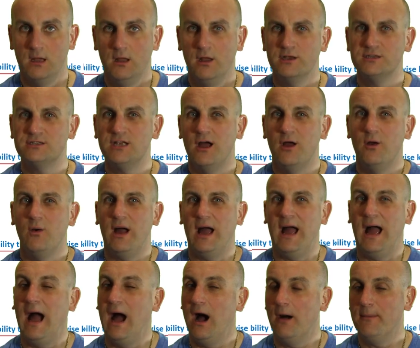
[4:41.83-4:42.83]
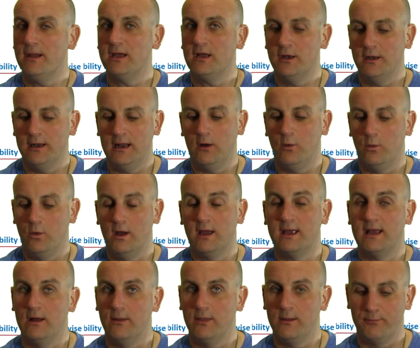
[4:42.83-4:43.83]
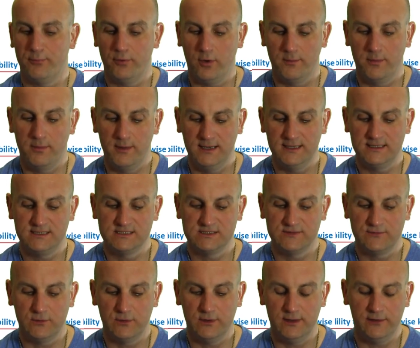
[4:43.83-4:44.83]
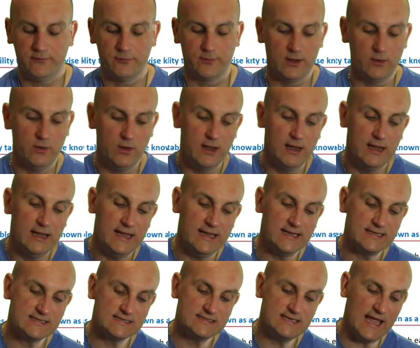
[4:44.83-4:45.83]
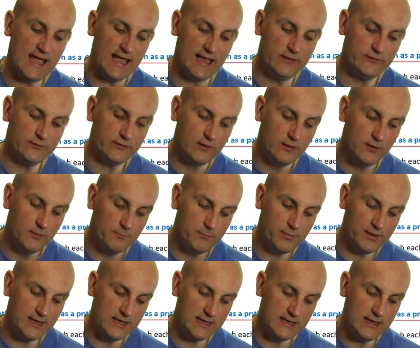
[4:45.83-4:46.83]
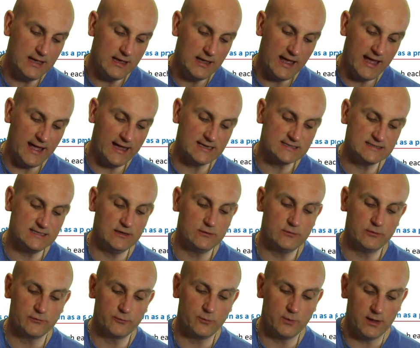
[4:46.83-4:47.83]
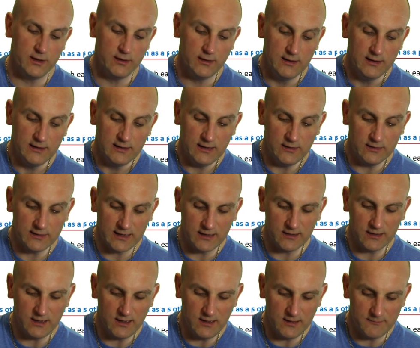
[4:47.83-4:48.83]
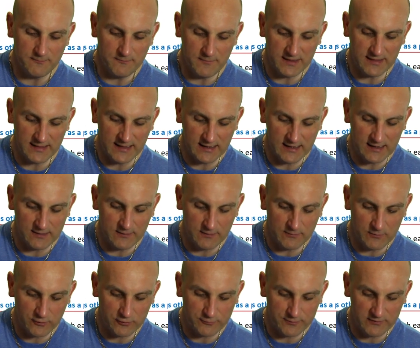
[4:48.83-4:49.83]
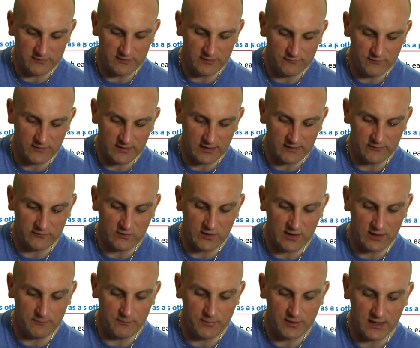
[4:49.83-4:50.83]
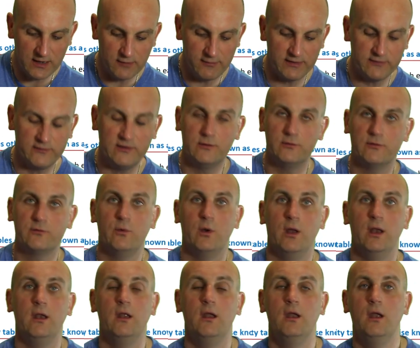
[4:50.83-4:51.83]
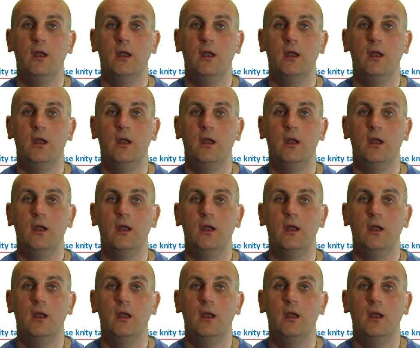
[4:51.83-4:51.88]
So how am I going to now work out the probabilities of all this? Well, it says px equals 1. Now again, I'm going to make that a little bit more specific and say prx equals 1.